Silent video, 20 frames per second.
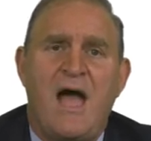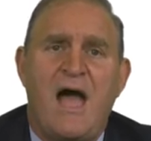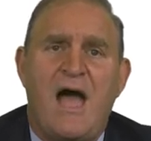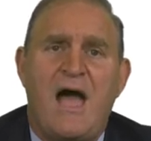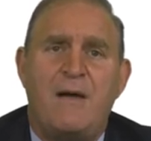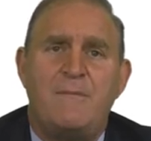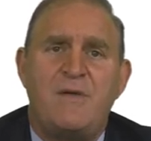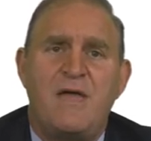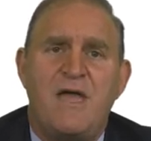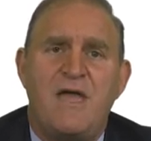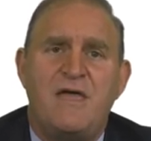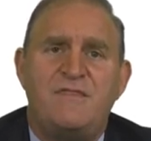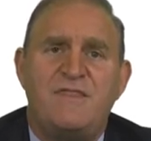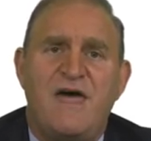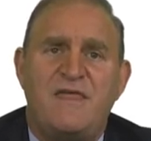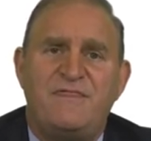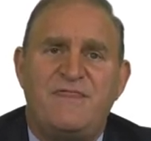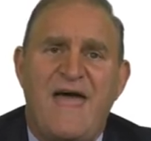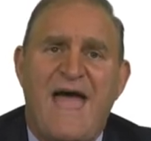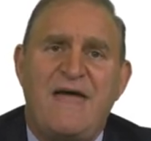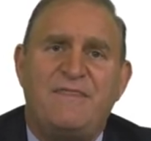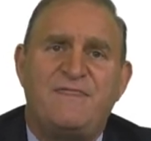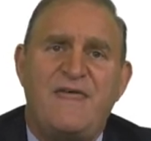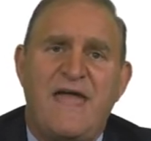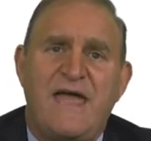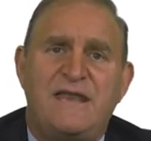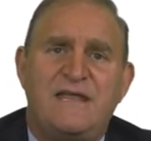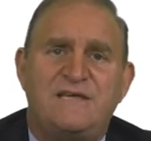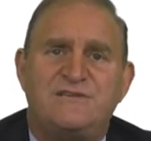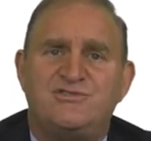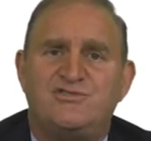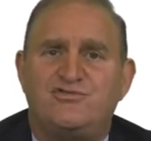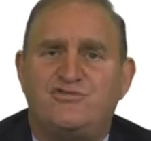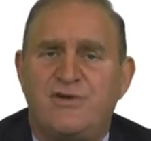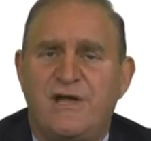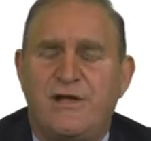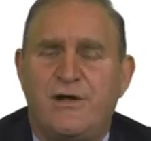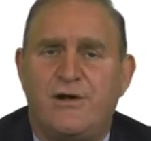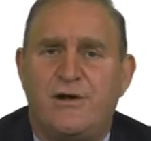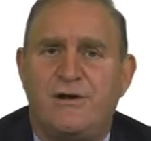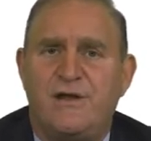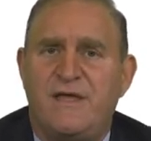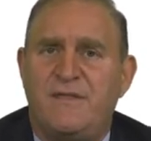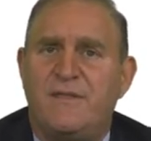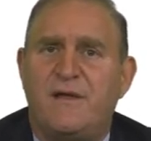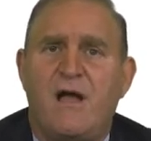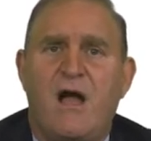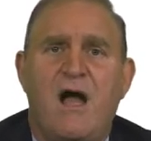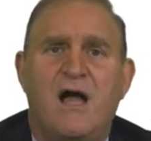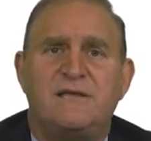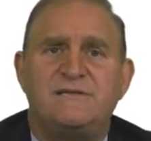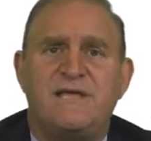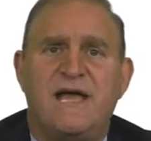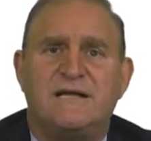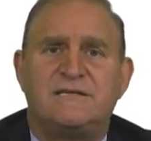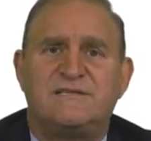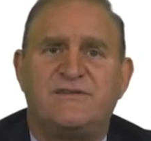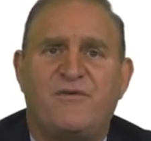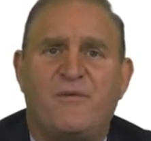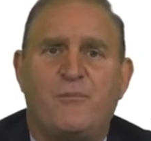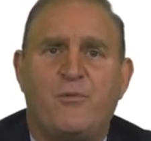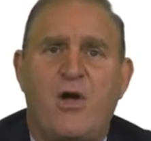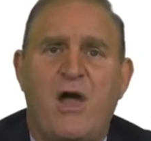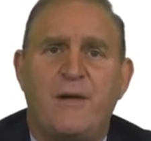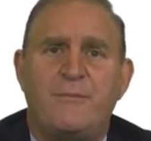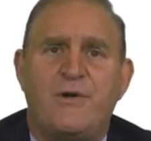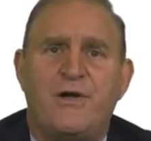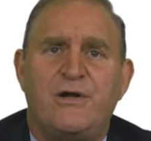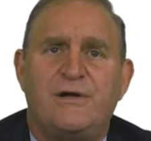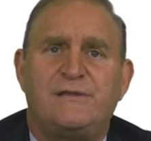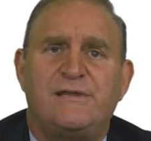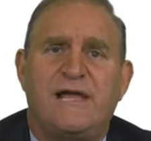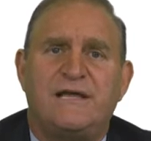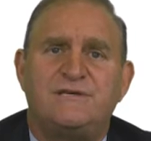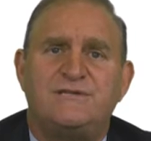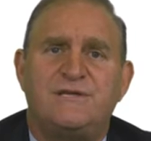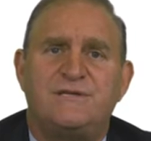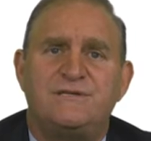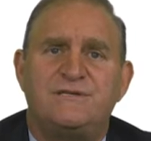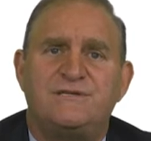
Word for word: um, that that then is triggered in the context of a primary election.